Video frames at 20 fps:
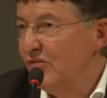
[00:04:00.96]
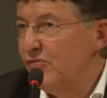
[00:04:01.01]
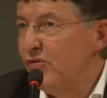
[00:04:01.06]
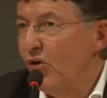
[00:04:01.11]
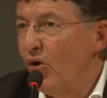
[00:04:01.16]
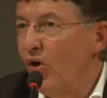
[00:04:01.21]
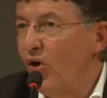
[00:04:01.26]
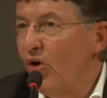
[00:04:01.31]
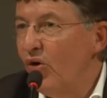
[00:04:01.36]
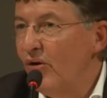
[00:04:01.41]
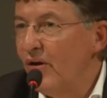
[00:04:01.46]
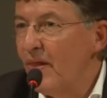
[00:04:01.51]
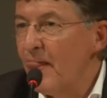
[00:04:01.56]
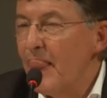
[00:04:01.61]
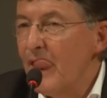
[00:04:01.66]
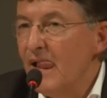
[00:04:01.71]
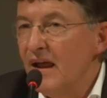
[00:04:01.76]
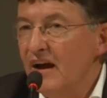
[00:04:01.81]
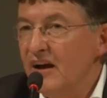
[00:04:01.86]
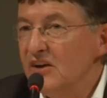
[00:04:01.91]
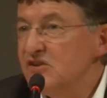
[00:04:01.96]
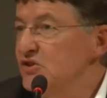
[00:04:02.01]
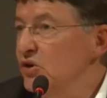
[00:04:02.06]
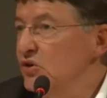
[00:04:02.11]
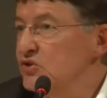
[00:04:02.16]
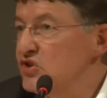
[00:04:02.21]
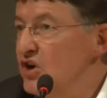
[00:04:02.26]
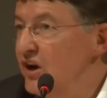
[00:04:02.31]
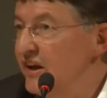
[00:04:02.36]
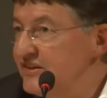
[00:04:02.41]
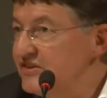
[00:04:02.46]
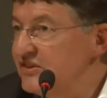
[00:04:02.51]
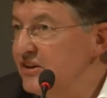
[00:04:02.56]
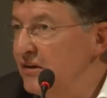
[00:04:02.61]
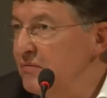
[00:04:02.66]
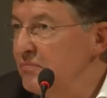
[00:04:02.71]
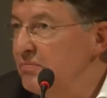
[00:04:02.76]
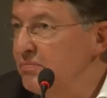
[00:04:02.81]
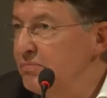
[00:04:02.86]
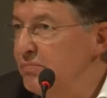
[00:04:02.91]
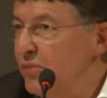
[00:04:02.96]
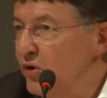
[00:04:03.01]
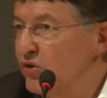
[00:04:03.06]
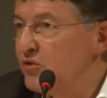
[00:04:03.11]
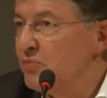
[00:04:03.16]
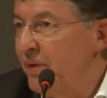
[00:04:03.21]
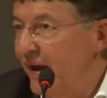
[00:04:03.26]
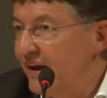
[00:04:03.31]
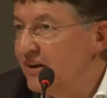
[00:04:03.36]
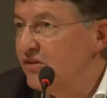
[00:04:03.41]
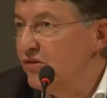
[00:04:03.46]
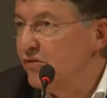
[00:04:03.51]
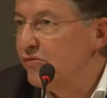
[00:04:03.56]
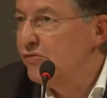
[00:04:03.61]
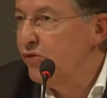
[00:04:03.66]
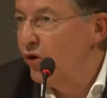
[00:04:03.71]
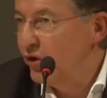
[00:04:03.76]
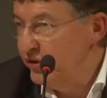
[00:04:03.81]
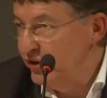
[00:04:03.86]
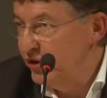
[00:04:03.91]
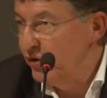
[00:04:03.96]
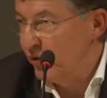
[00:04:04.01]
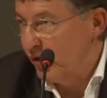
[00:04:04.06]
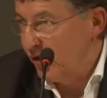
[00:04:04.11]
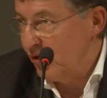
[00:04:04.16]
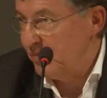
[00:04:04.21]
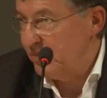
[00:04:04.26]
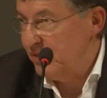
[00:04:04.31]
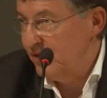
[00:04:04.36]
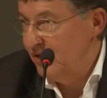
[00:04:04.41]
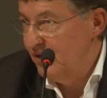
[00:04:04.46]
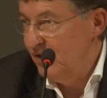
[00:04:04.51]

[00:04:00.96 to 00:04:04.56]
for a socialistic perspective for Europe.